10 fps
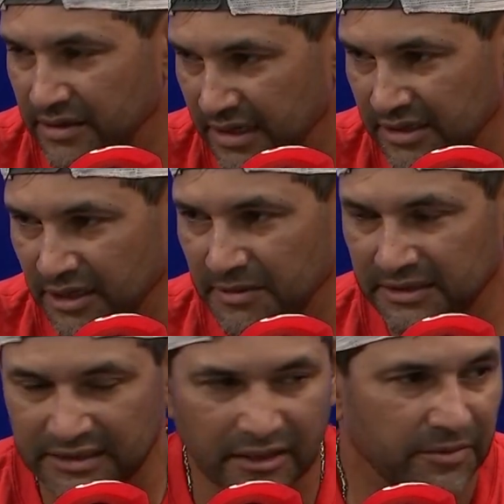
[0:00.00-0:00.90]
in that
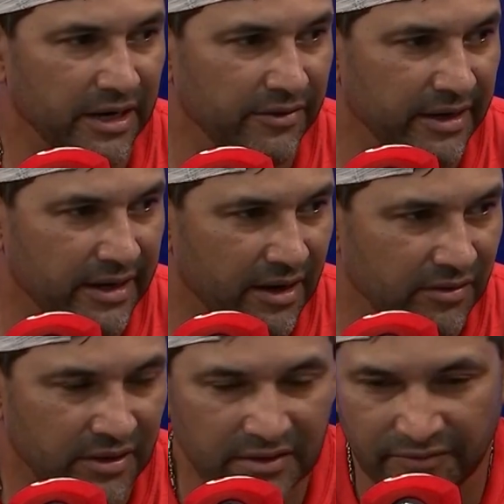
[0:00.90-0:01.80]
clubhouse celebrating right now
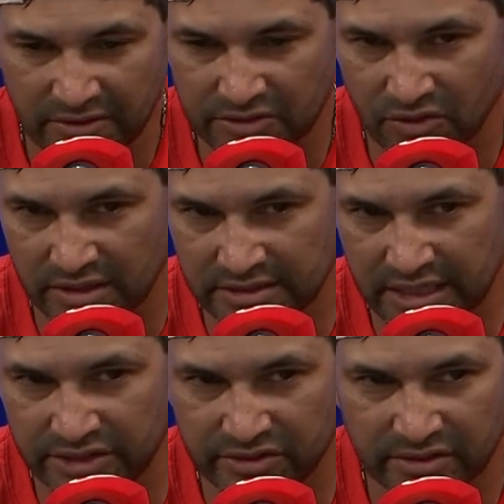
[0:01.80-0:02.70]
for this
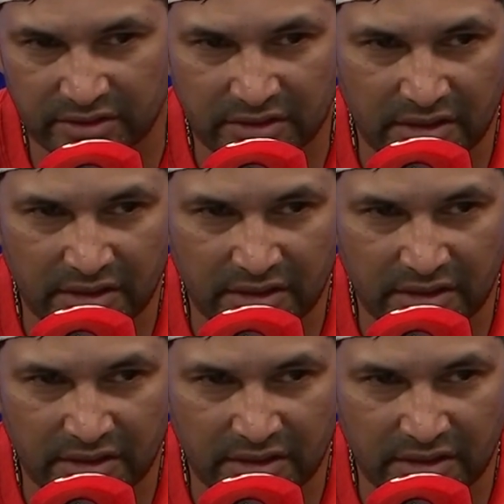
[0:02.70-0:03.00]
organization.